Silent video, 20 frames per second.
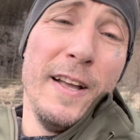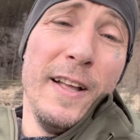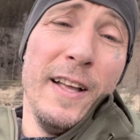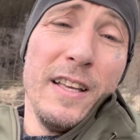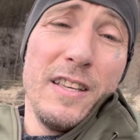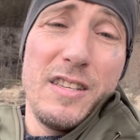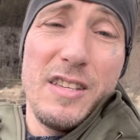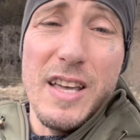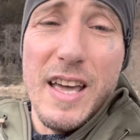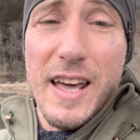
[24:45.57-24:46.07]

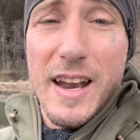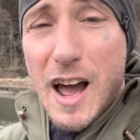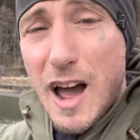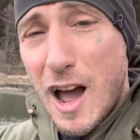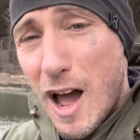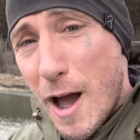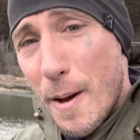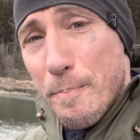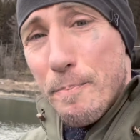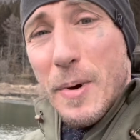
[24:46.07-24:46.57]
set
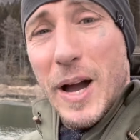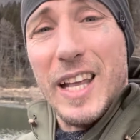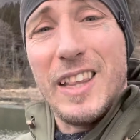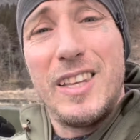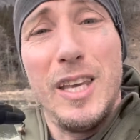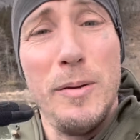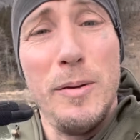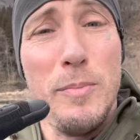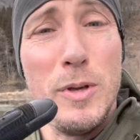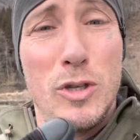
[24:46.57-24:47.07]
up. My
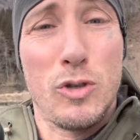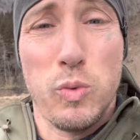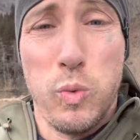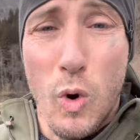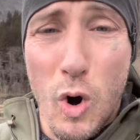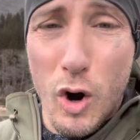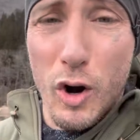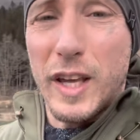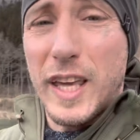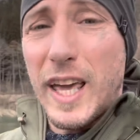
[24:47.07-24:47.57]
team is
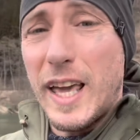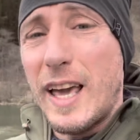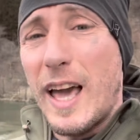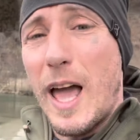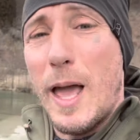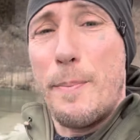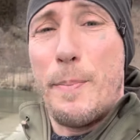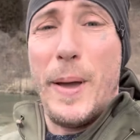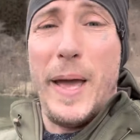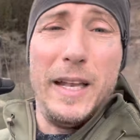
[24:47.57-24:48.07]
working.
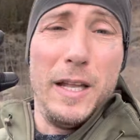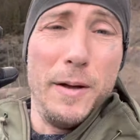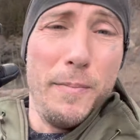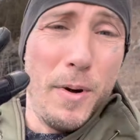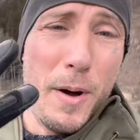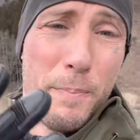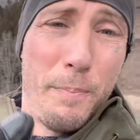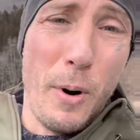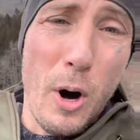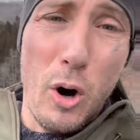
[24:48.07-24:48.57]
I paid them
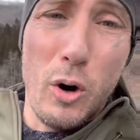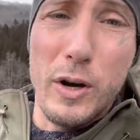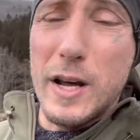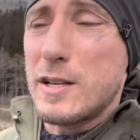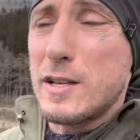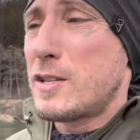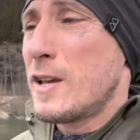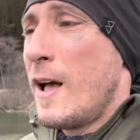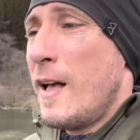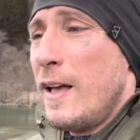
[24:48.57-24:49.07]
a
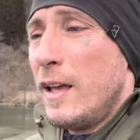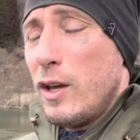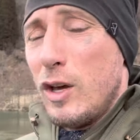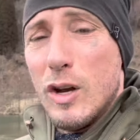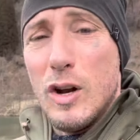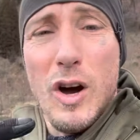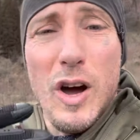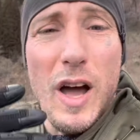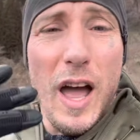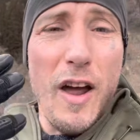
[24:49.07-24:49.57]
bonus. You
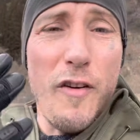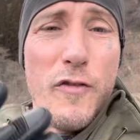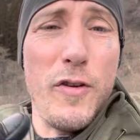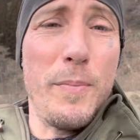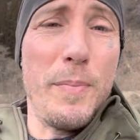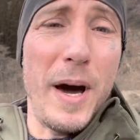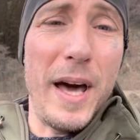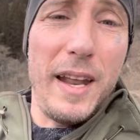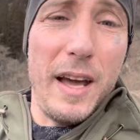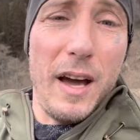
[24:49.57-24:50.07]
know,
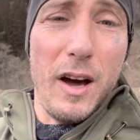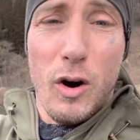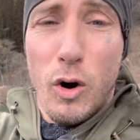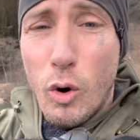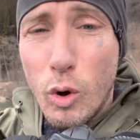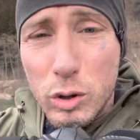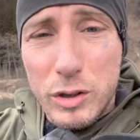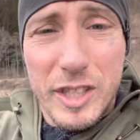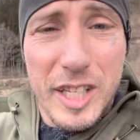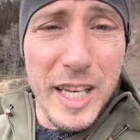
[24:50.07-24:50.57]
everybody, a
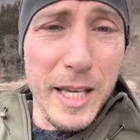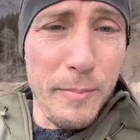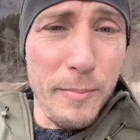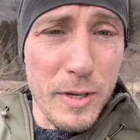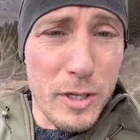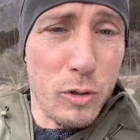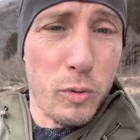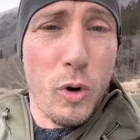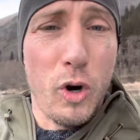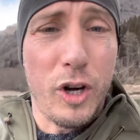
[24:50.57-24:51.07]
whole team
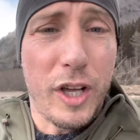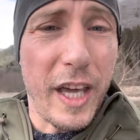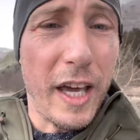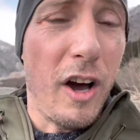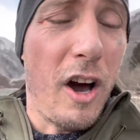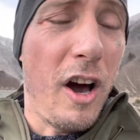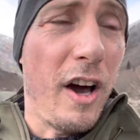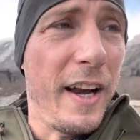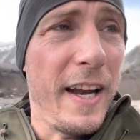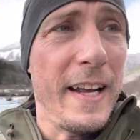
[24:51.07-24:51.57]
is working
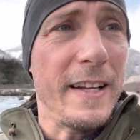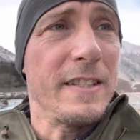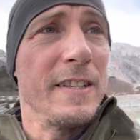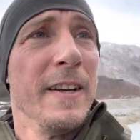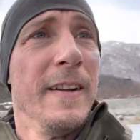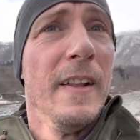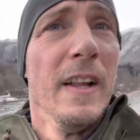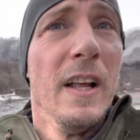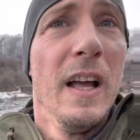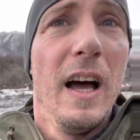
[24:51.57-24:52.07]
on it.
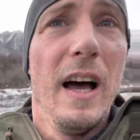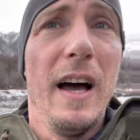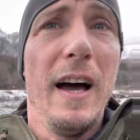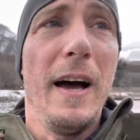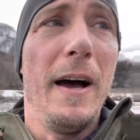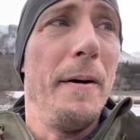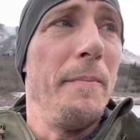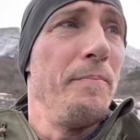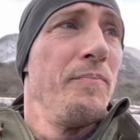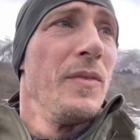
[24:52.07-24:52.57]

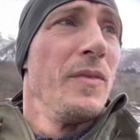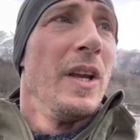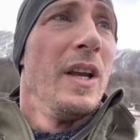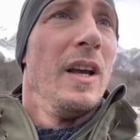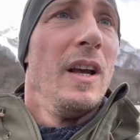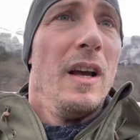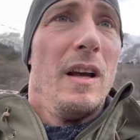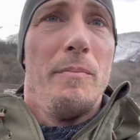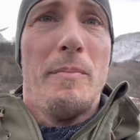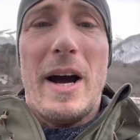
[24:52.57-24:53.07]

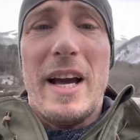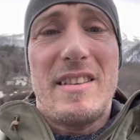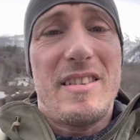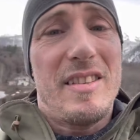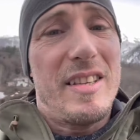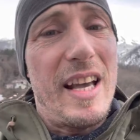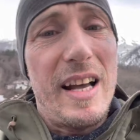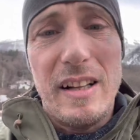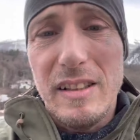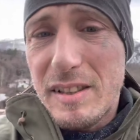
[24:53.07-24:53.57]
My
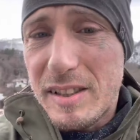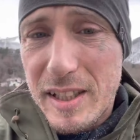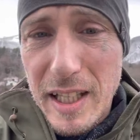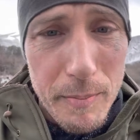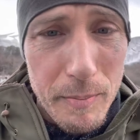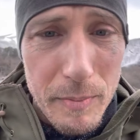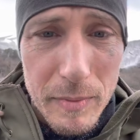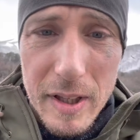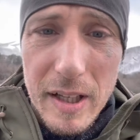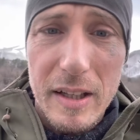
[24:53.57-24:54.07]
sales
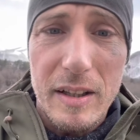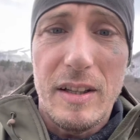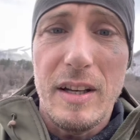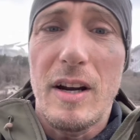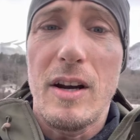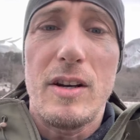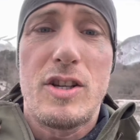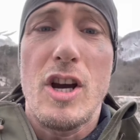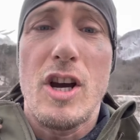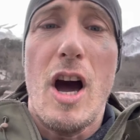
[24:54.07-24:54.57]
team did
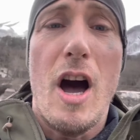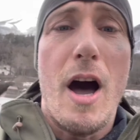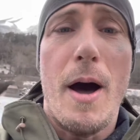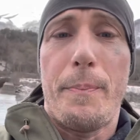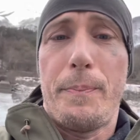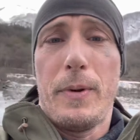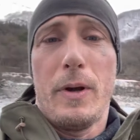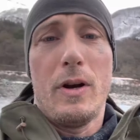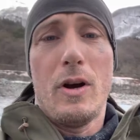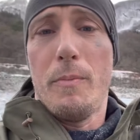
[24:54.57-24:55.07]
their job.
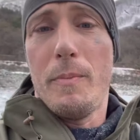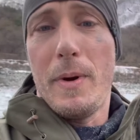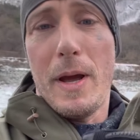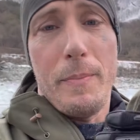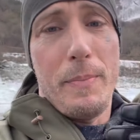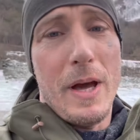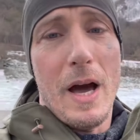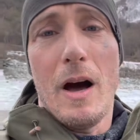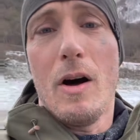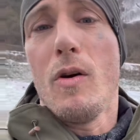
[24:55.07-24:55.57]
You know,
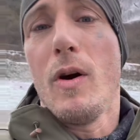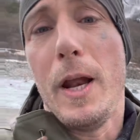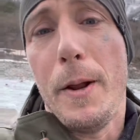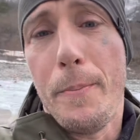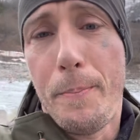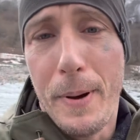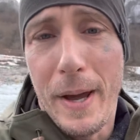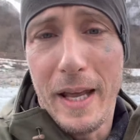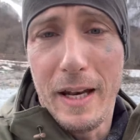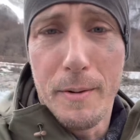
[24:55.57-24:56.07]
maybe I already
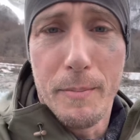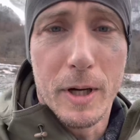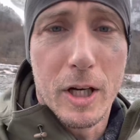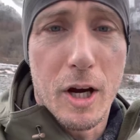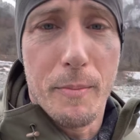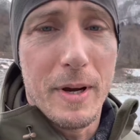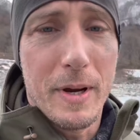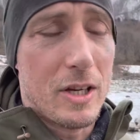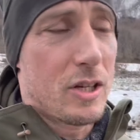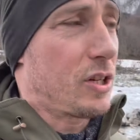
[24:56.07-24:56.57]
paid them a
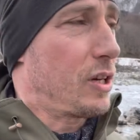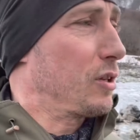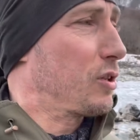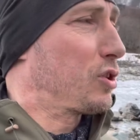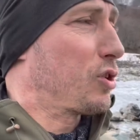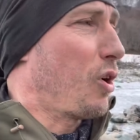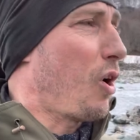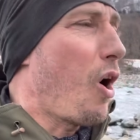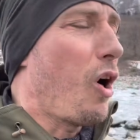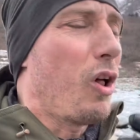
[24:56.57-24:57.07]
commission.
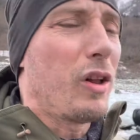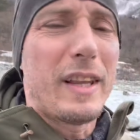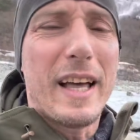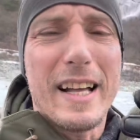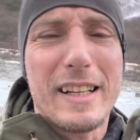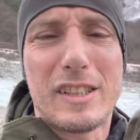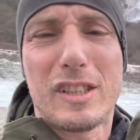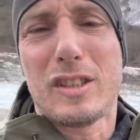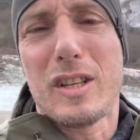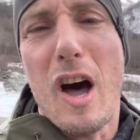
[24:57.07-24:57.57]
So all
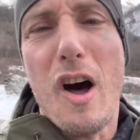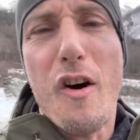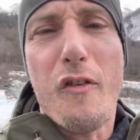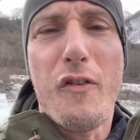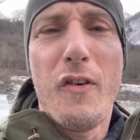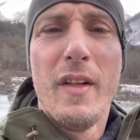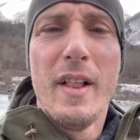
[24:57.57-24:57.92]
that stuff.